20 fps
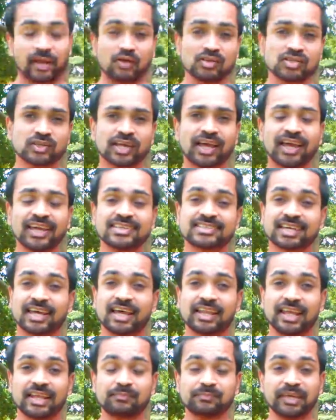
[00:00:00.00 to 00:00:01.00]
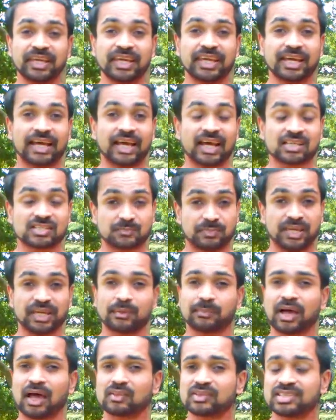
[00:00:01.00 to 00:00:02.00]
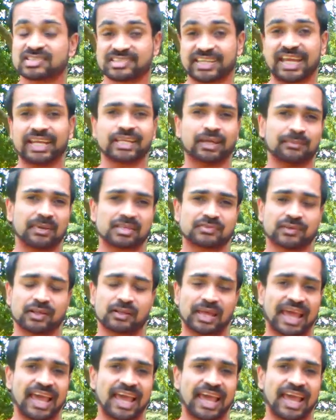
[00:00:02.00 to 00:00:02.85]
also guys, let me speak about the stadium as well,